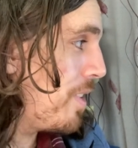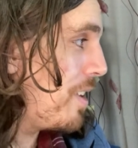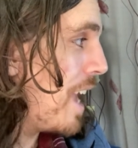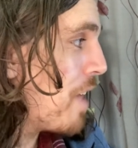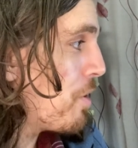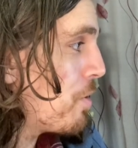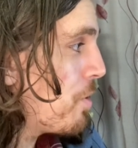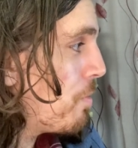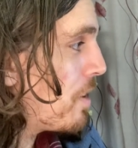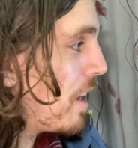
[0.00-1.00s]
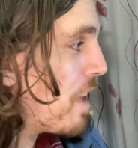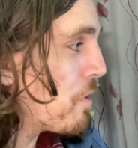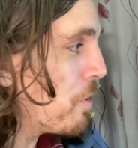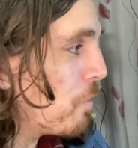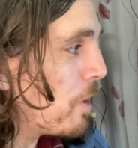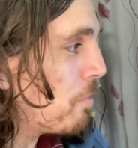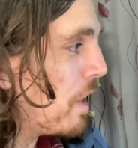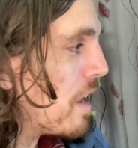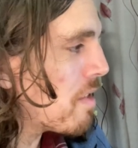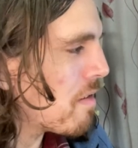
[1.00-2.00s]
gathered together in one
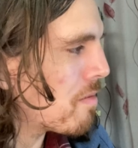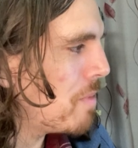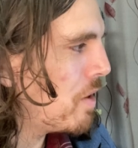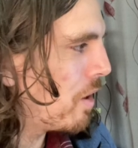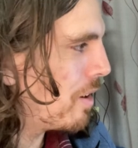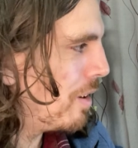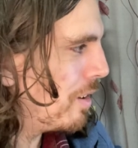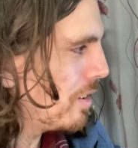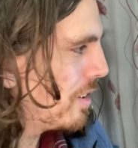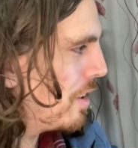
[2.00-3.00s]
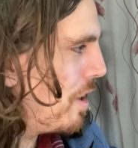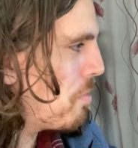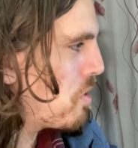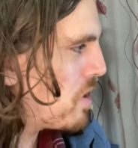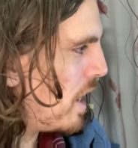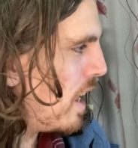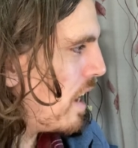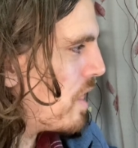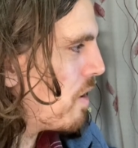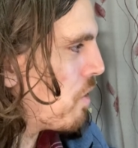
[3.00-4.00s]
place is a miracle. Number
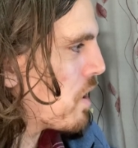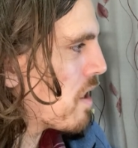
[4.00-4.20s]
10, there